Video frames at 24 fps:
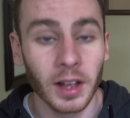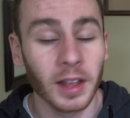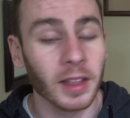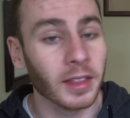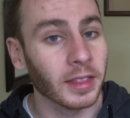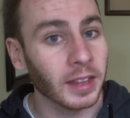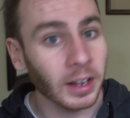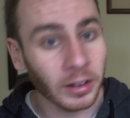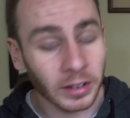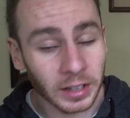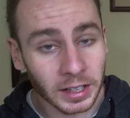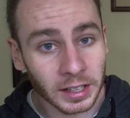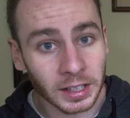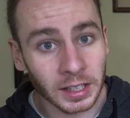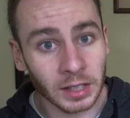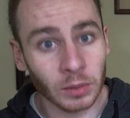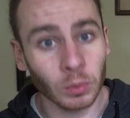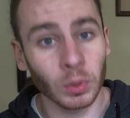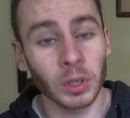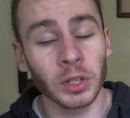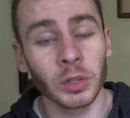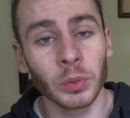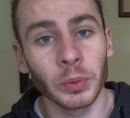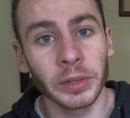They're eating
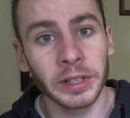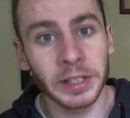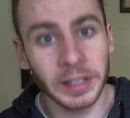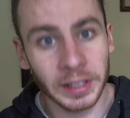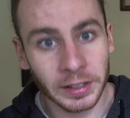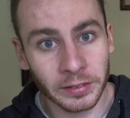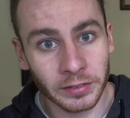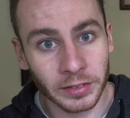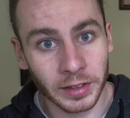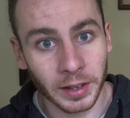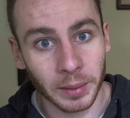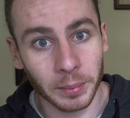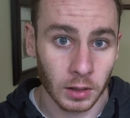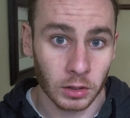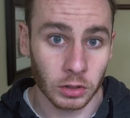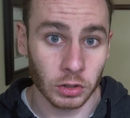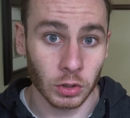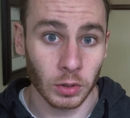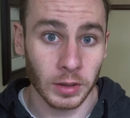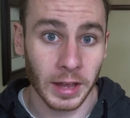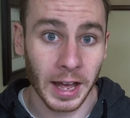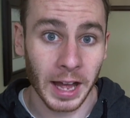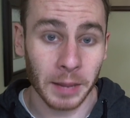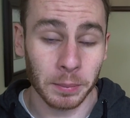what we give them. So
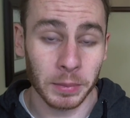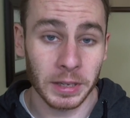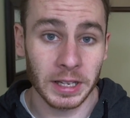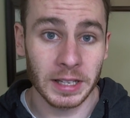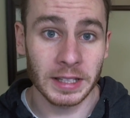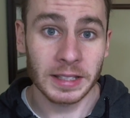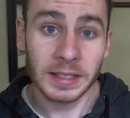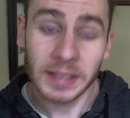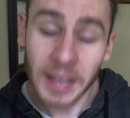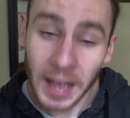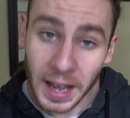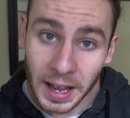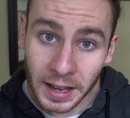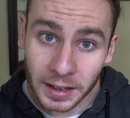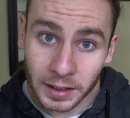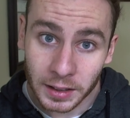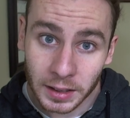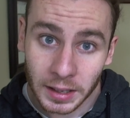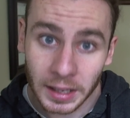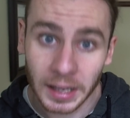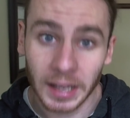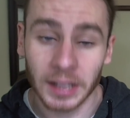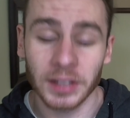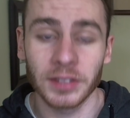that being said,
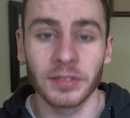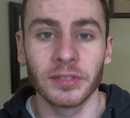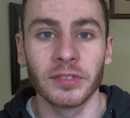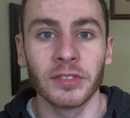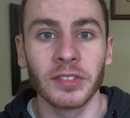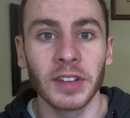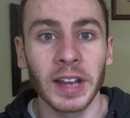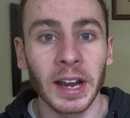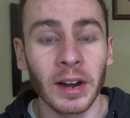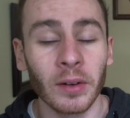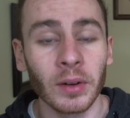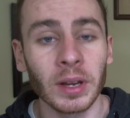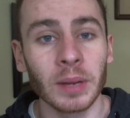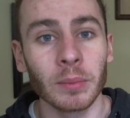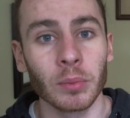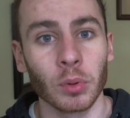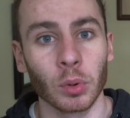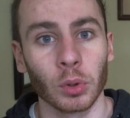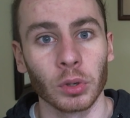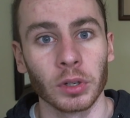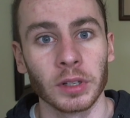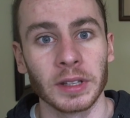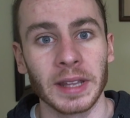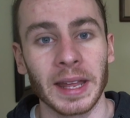it's very
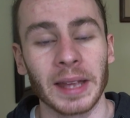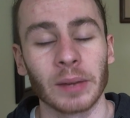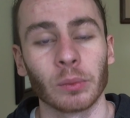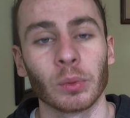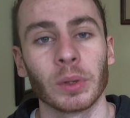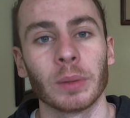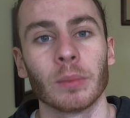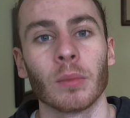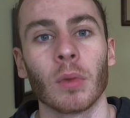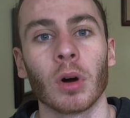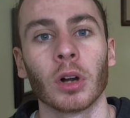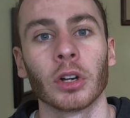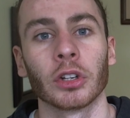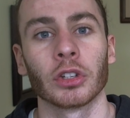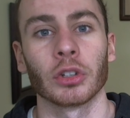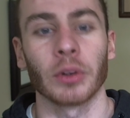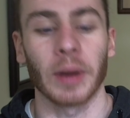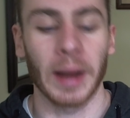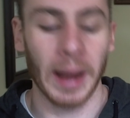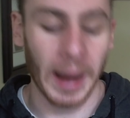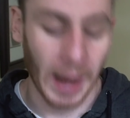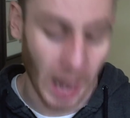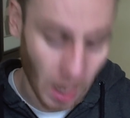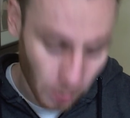important that we monitor
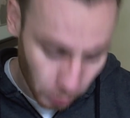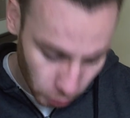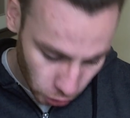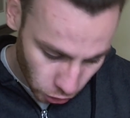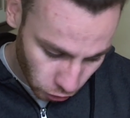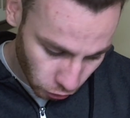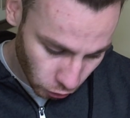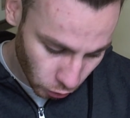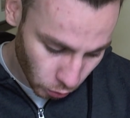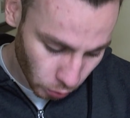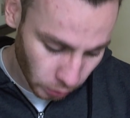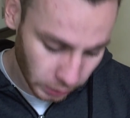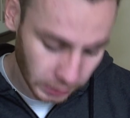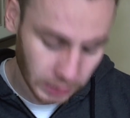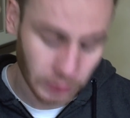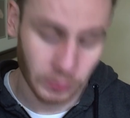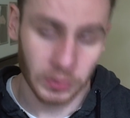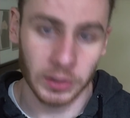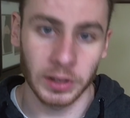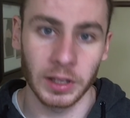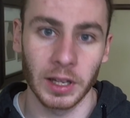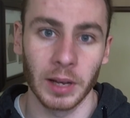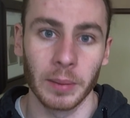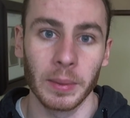how much food we're
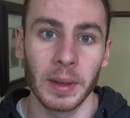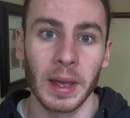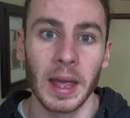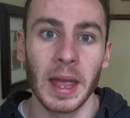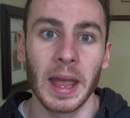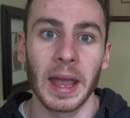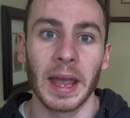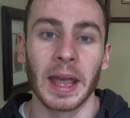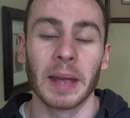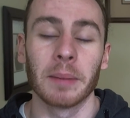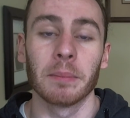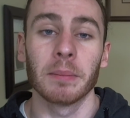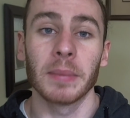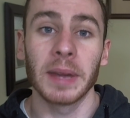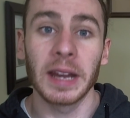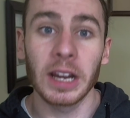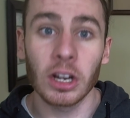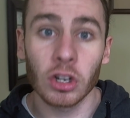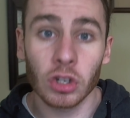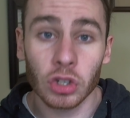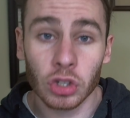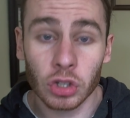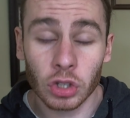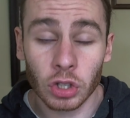giving them and
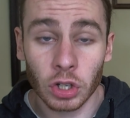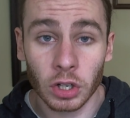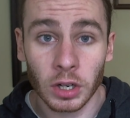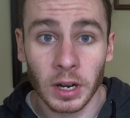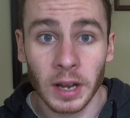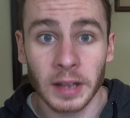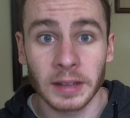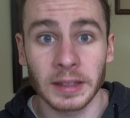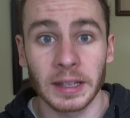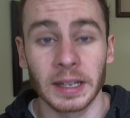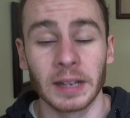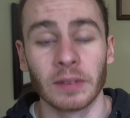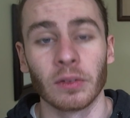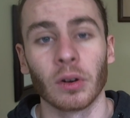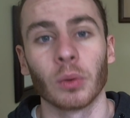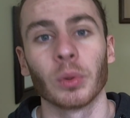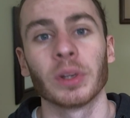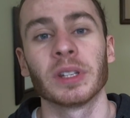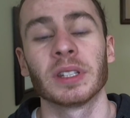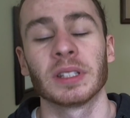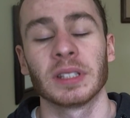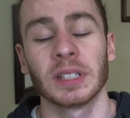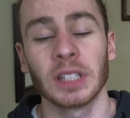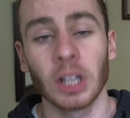make sure that if we
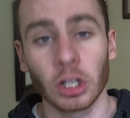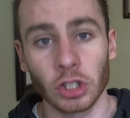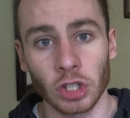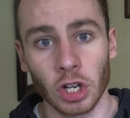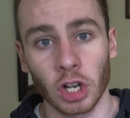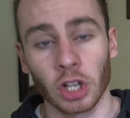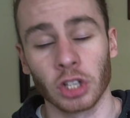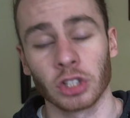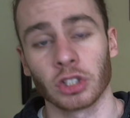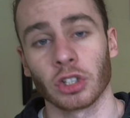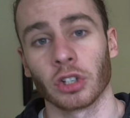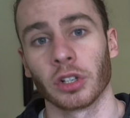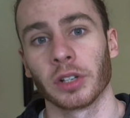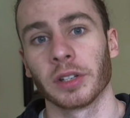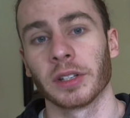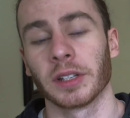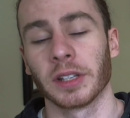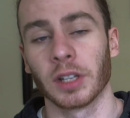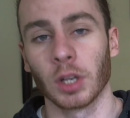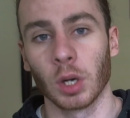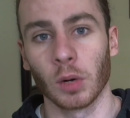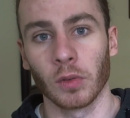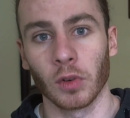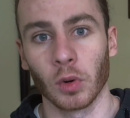see our dog starting to
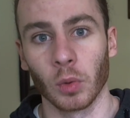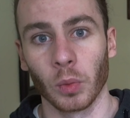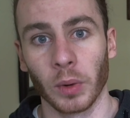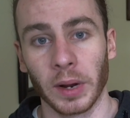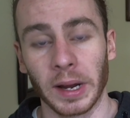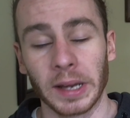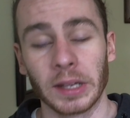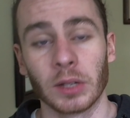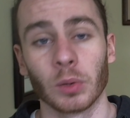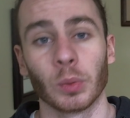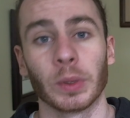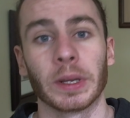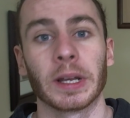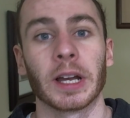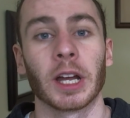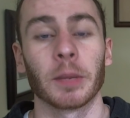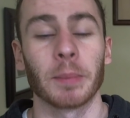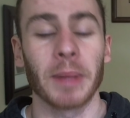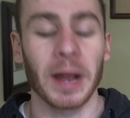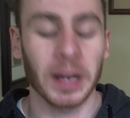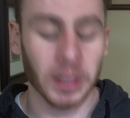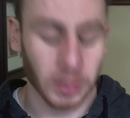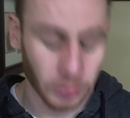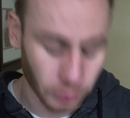get overweight, we cut
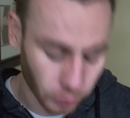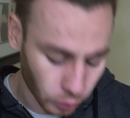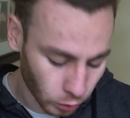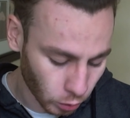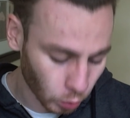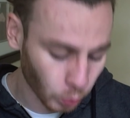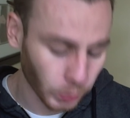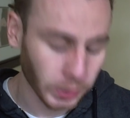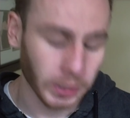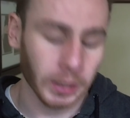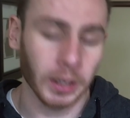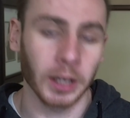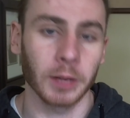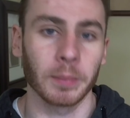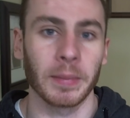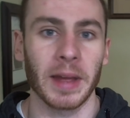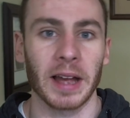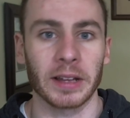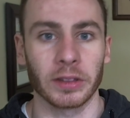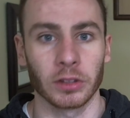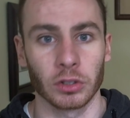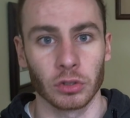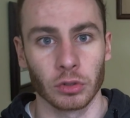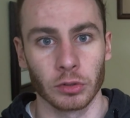back the food, we cut
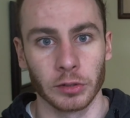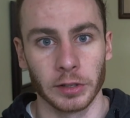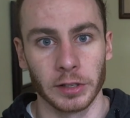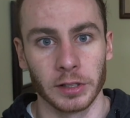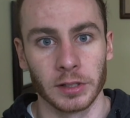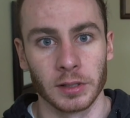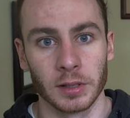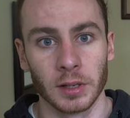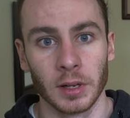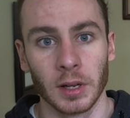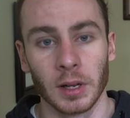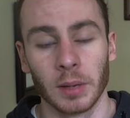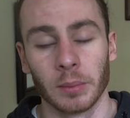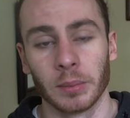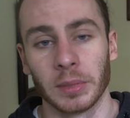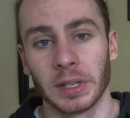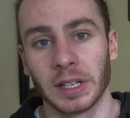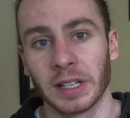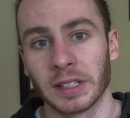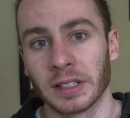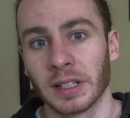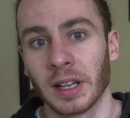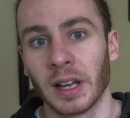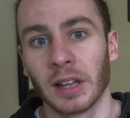back the treats,
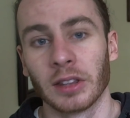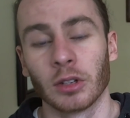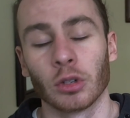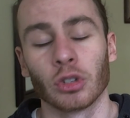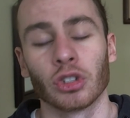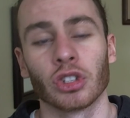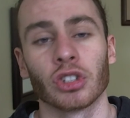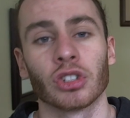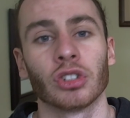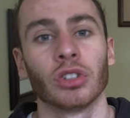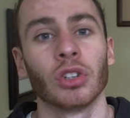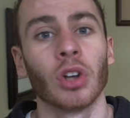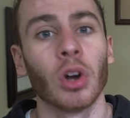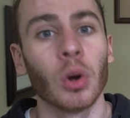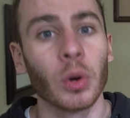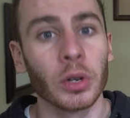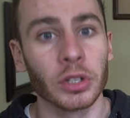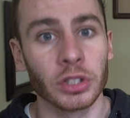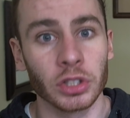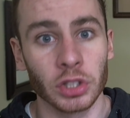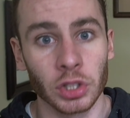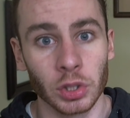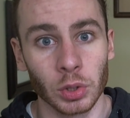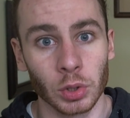because there's just no
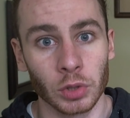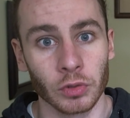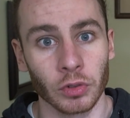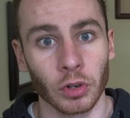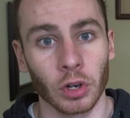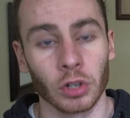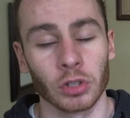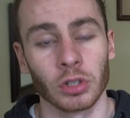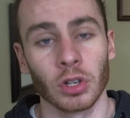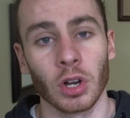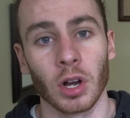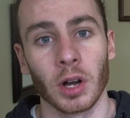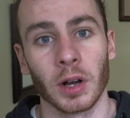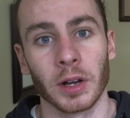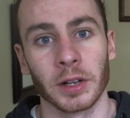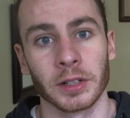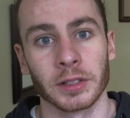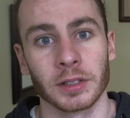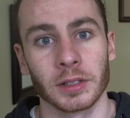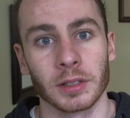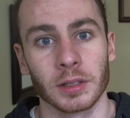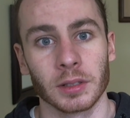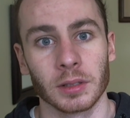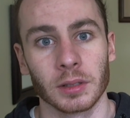excuse for our
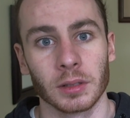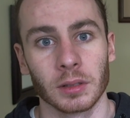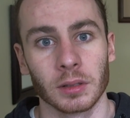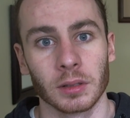dogs